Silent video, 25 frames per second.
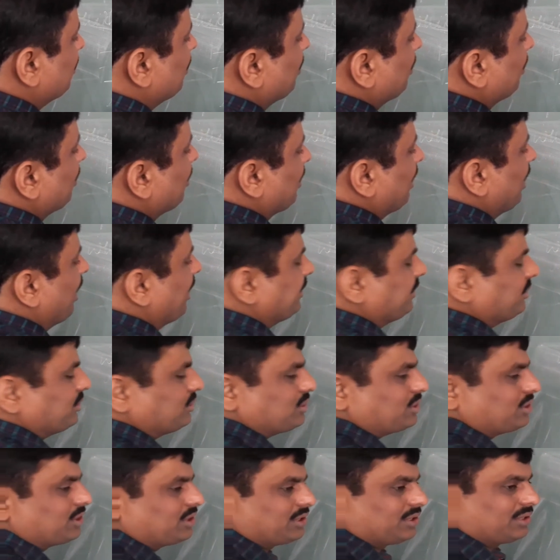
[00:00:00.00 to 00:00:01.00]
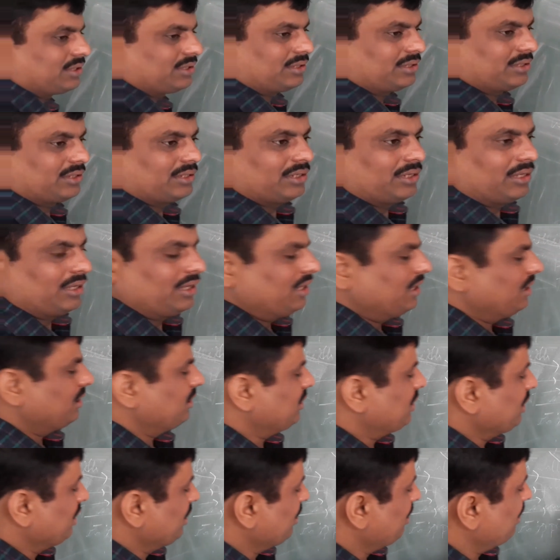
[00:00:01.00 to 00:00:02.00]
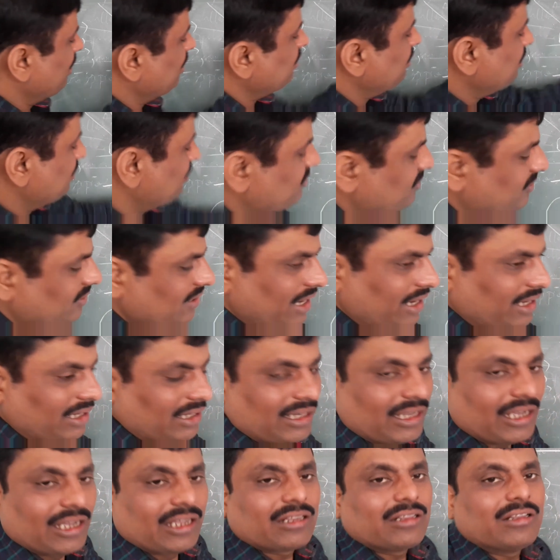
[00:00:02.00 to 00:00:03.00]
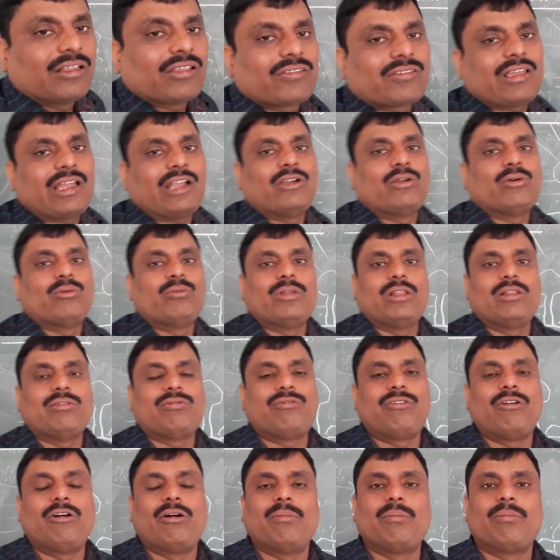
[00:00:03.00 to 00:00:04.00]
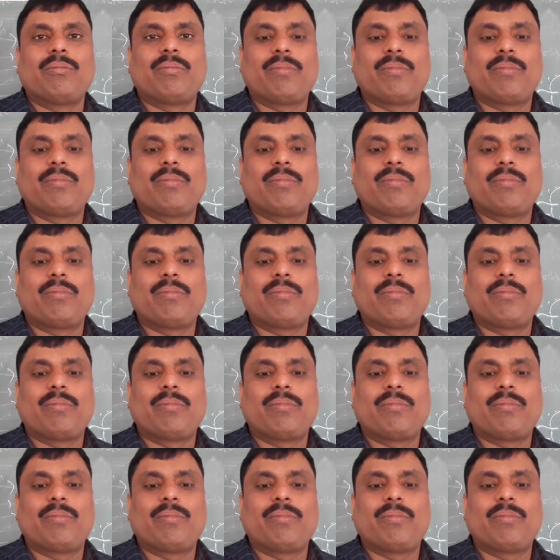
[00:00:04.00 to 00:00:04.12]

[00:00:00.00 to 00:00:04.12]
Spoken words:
light, then other side the shadow will form.